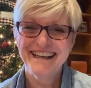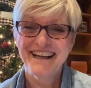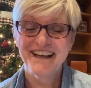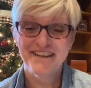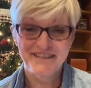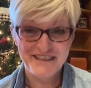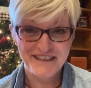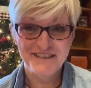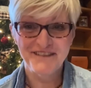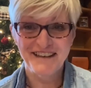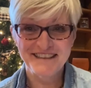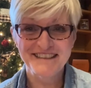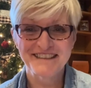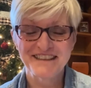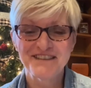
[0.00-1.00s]
if she's
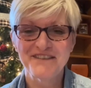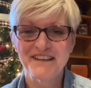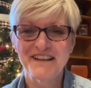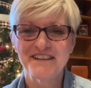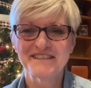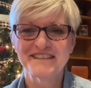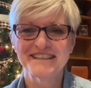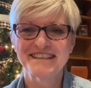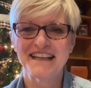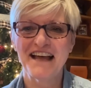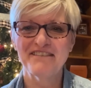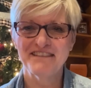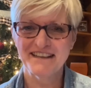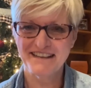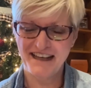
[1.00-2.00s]
watching this video, she's
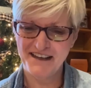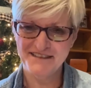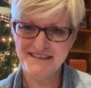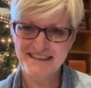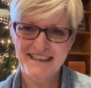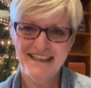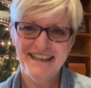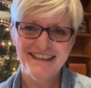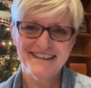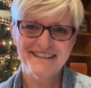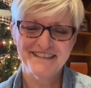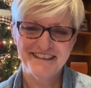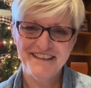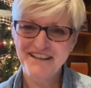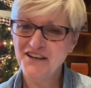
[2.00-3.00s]
laughing now.
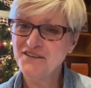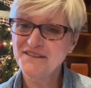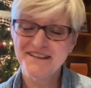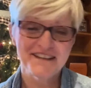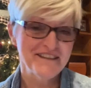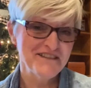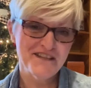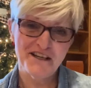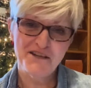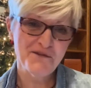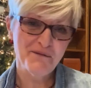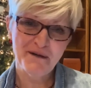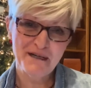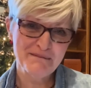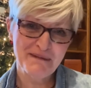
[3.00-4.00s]
She knows that in
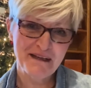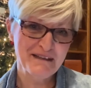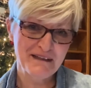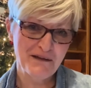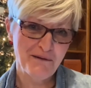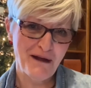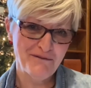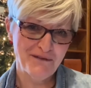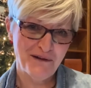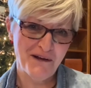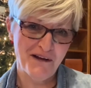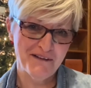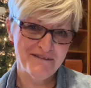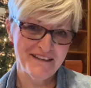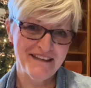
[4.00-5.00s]
January I'm not going to go out for
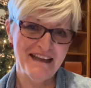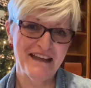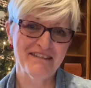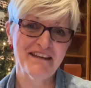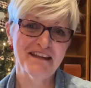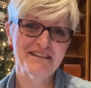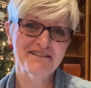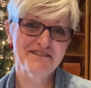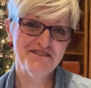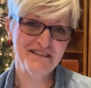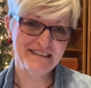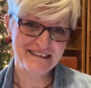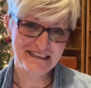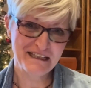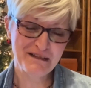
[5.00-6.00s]
coffee and that
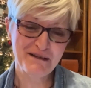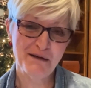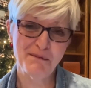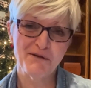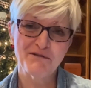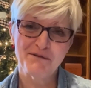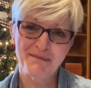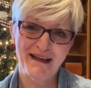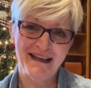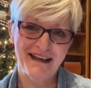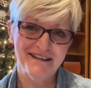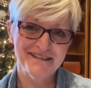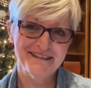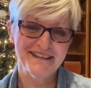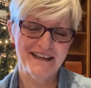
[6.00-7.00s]
she's going to come over to my
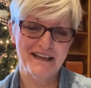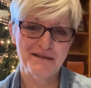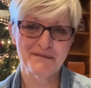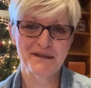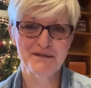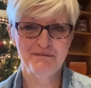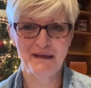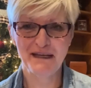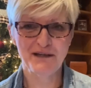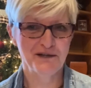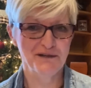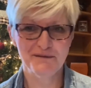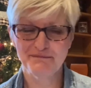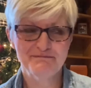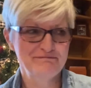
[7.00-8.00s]
house and I'm going to make
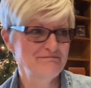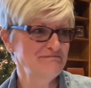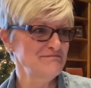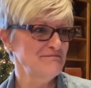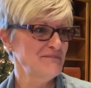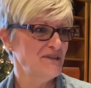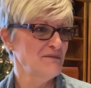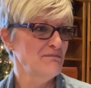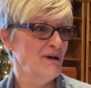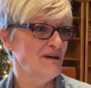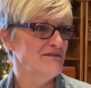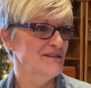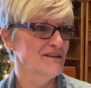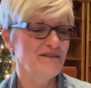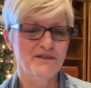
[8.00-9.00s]
her some
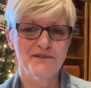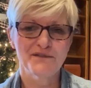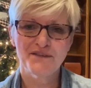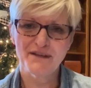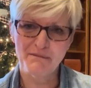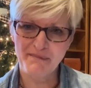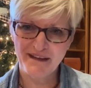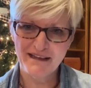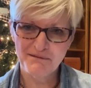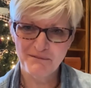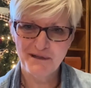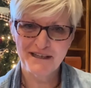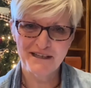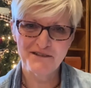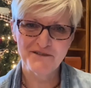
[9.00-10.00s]
muffins or something and we're
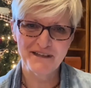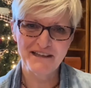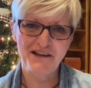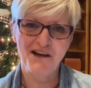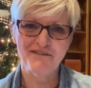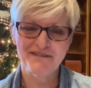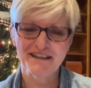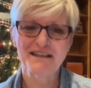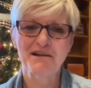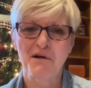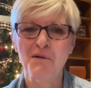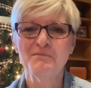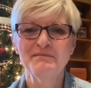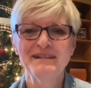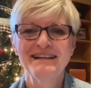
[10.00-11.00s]
going to drink coffee at
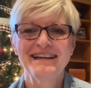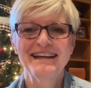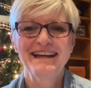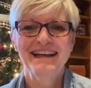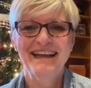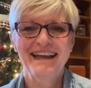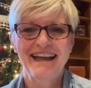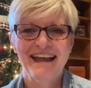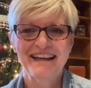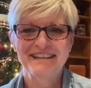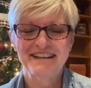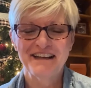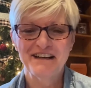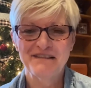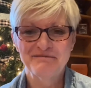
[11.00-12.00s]
home. And,
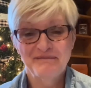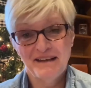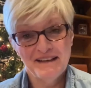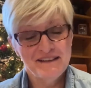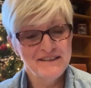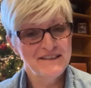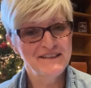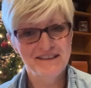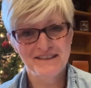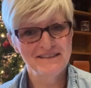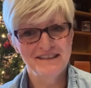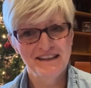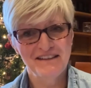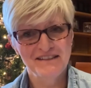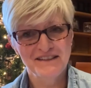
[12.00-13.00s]
um, and it's just,
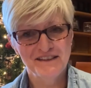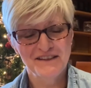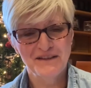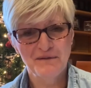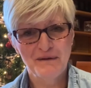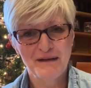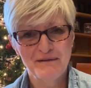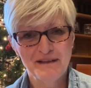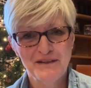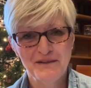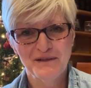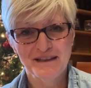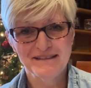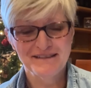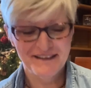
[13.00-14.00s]
you know, it's just the way we do
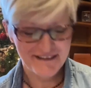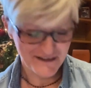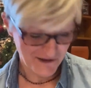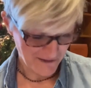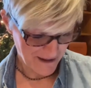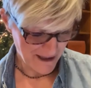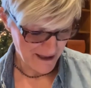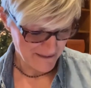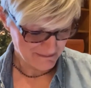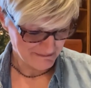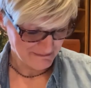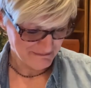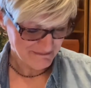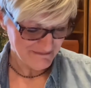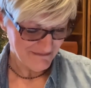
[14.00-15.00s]
So, um,
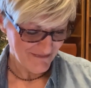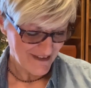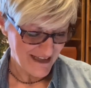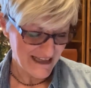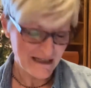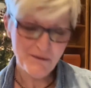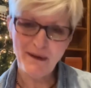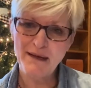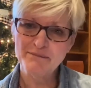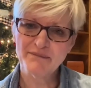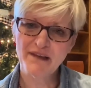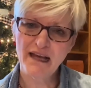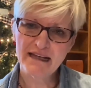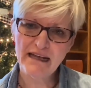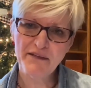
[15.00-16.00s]
Anyway,
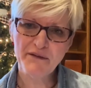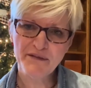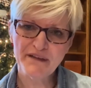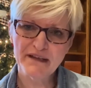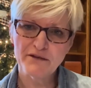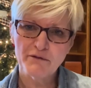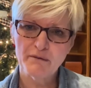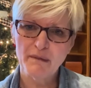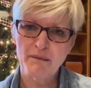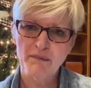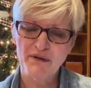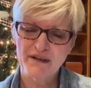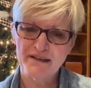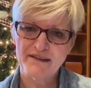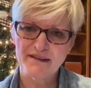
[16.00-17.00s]
another thing to
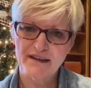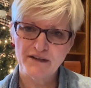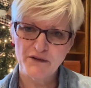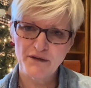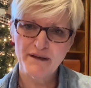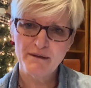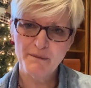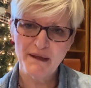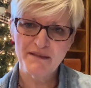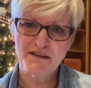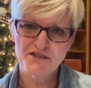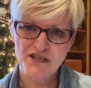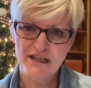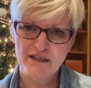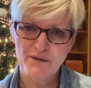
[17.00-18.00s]
remember is that during the month of
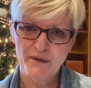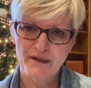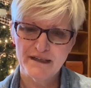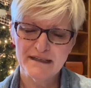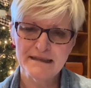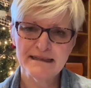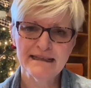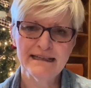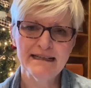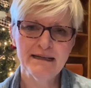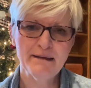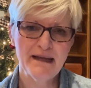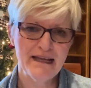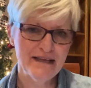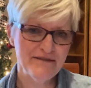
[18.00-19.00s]
January, if